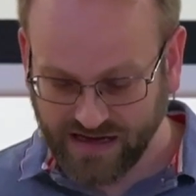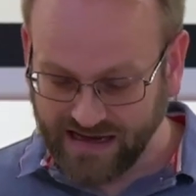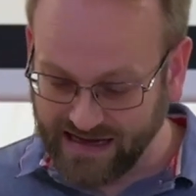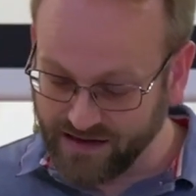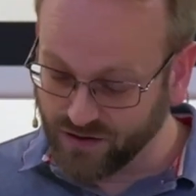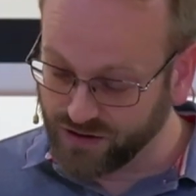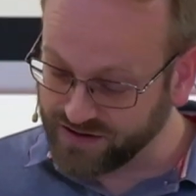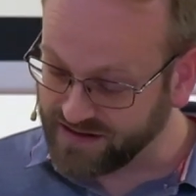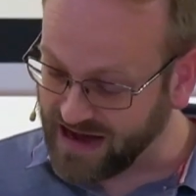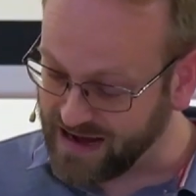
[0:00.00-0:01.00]
in order
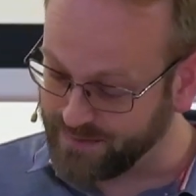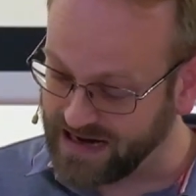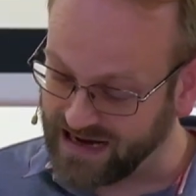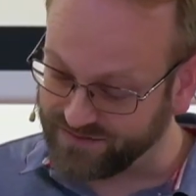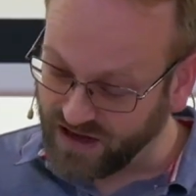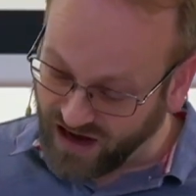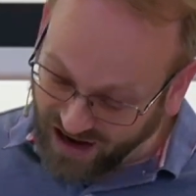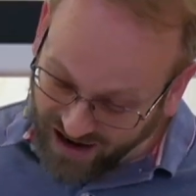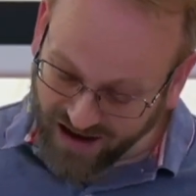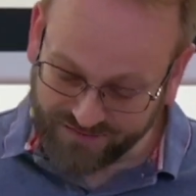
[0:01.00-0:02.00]
that I might have a
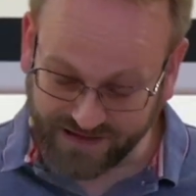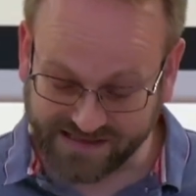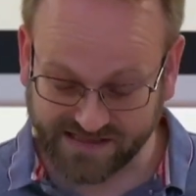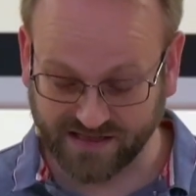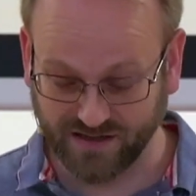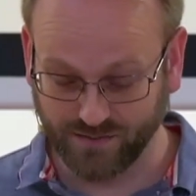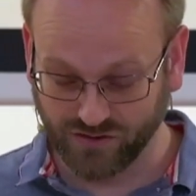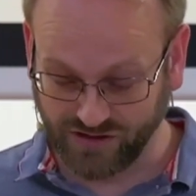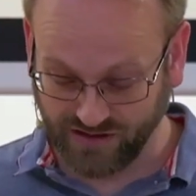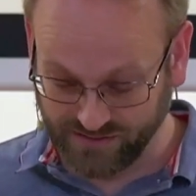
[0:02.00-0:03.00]
harvest
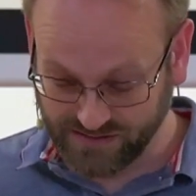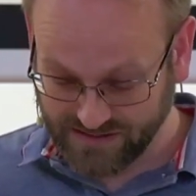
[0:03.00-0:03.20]
among you,